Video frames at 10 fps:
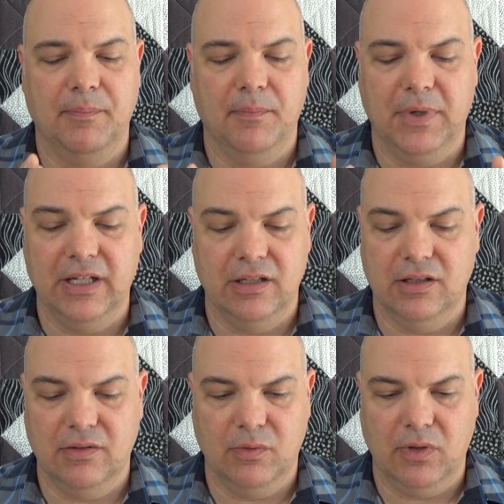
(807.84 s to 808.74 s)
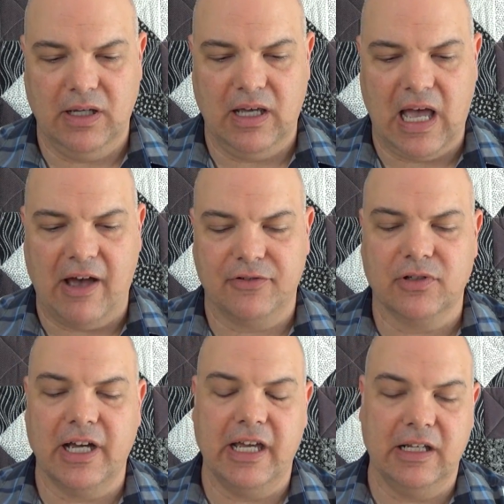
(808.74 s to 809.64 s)
But
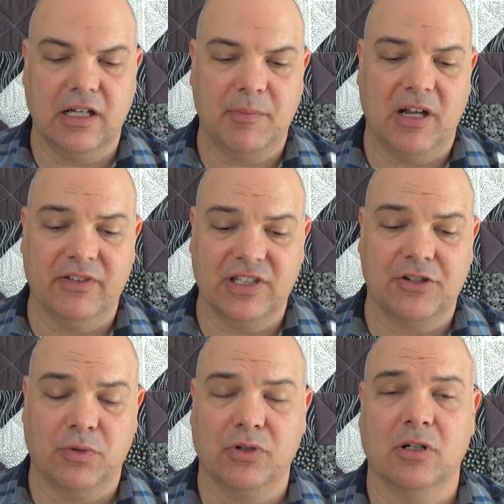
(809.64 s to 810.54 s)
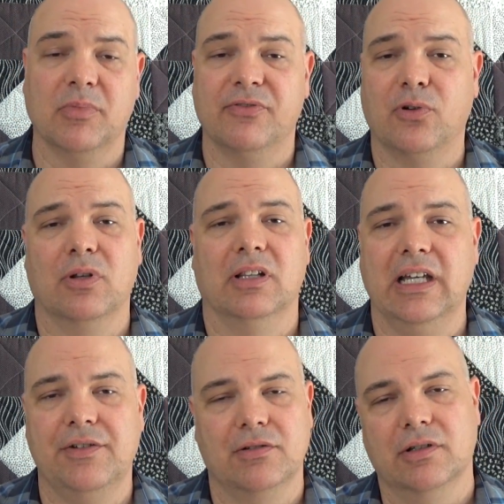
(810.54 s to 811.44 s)
after I come out of a session with her before the
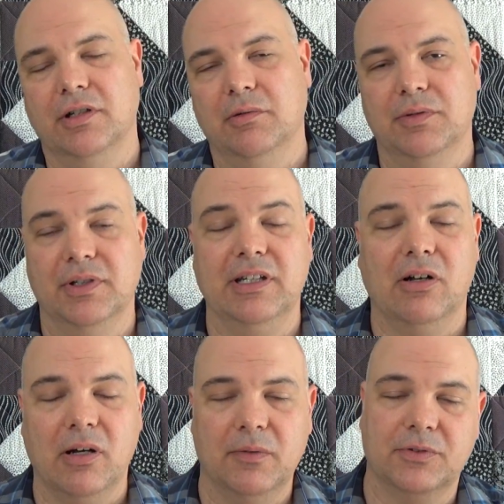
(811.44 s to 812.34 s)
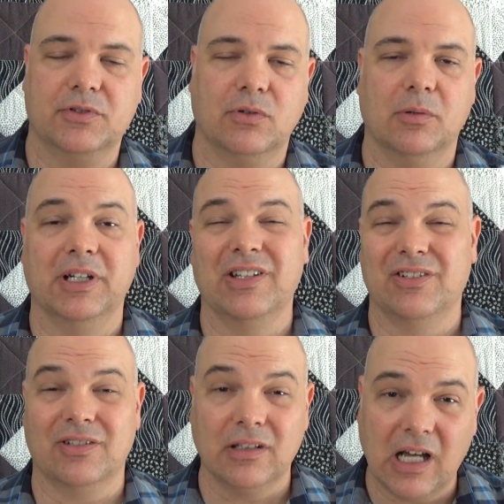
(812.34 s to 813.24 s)
laser, it was, you know, I was sore because
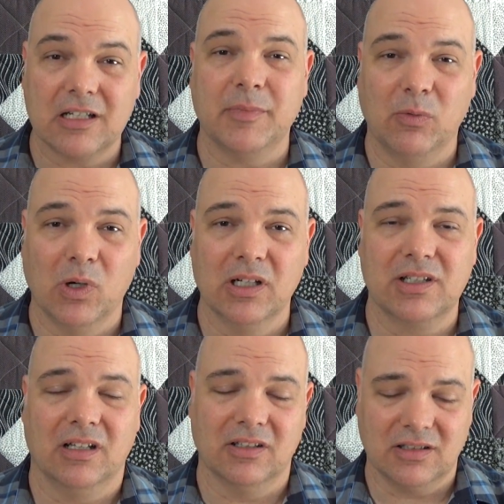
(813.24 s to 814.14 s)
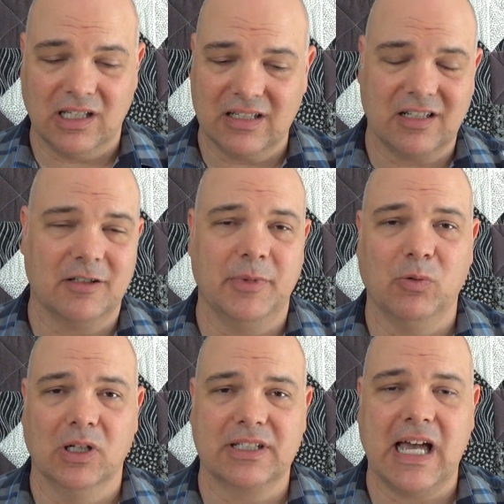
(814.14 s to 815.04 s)
there's a lot to be worked on. There's a lot of stuff to be
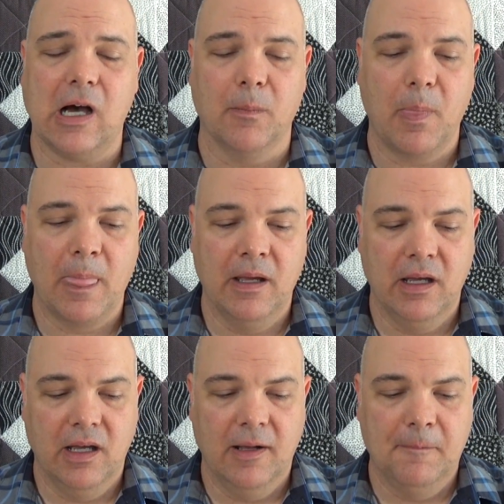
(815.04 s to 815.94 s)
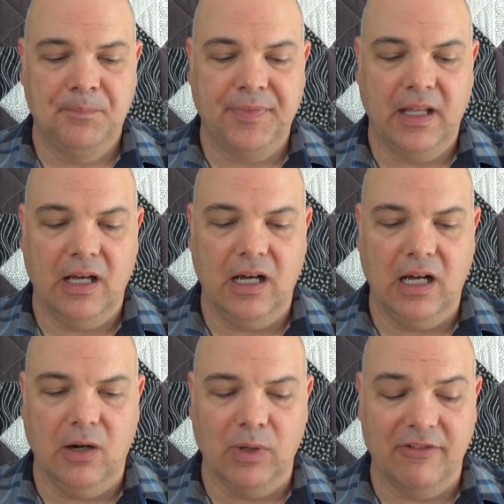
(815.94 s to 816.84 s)
worked out.
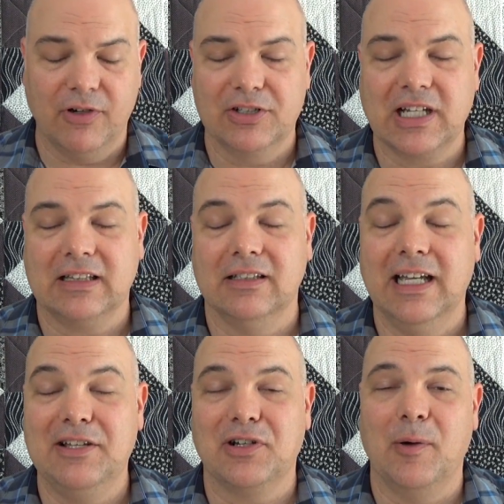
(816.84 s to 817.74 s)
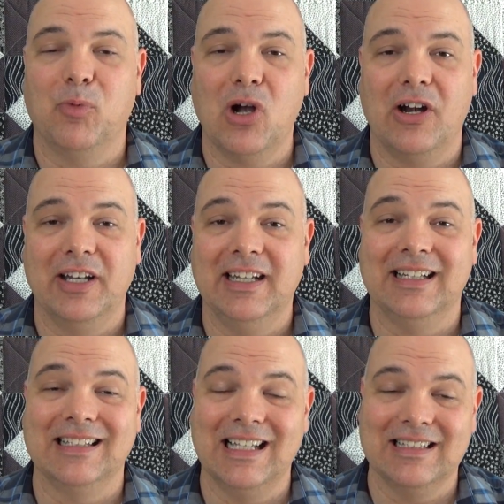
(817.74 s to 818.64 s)
When I first got the laser, I brought it
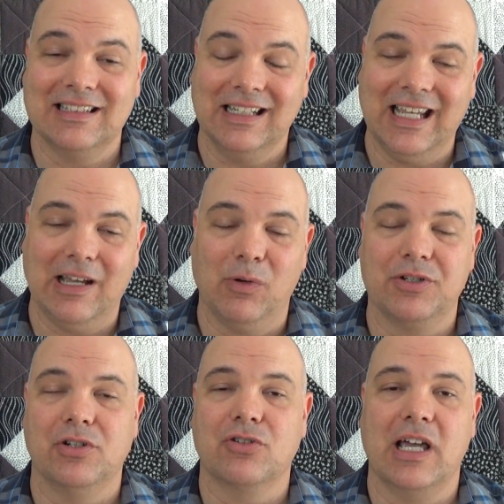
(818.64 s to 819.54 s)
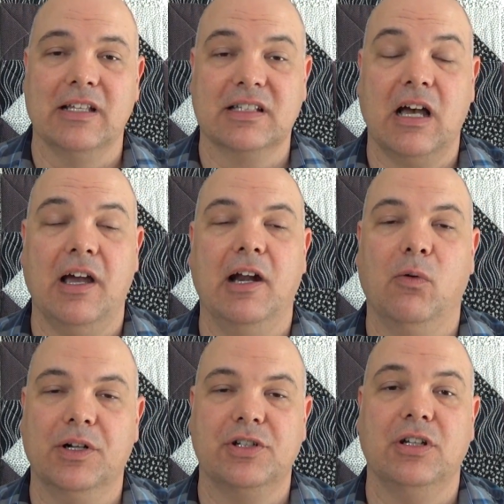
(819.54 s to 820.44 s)
in and said, hey, I want you to try this out, and I
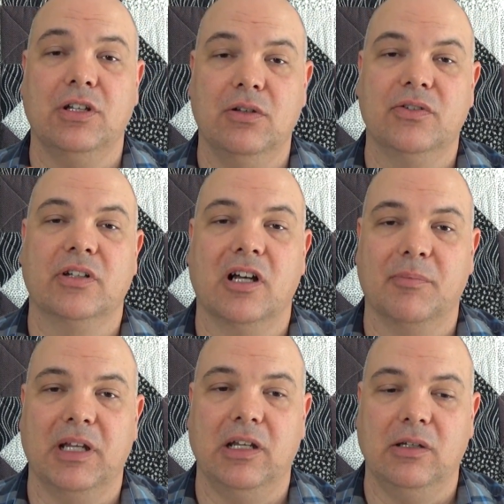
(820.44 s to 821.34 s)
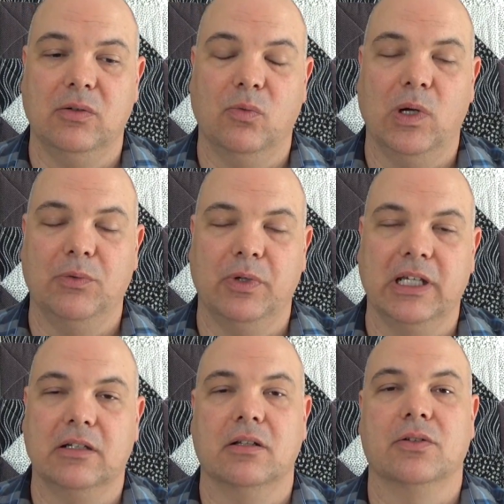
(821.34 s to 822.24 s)
want you to use it on me when we
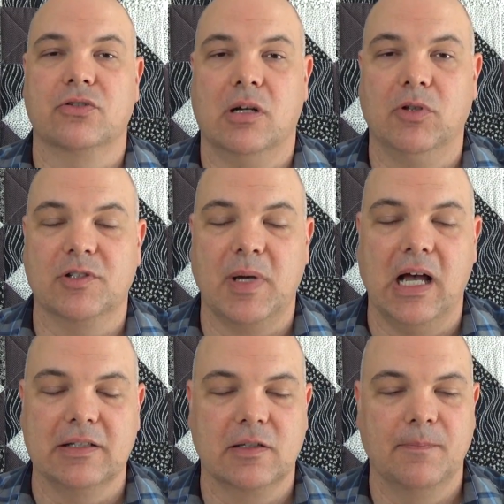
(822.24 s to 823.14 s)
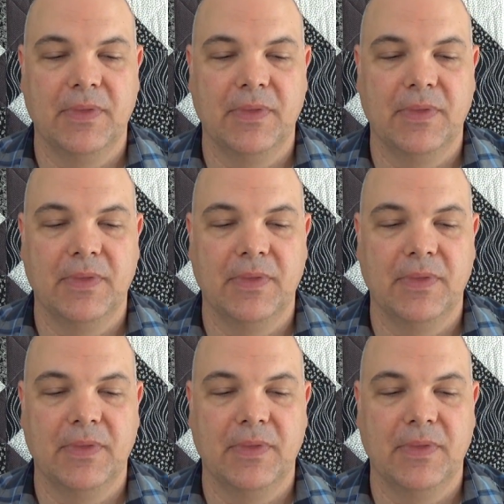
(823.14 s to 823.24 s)
get to those trouble spots.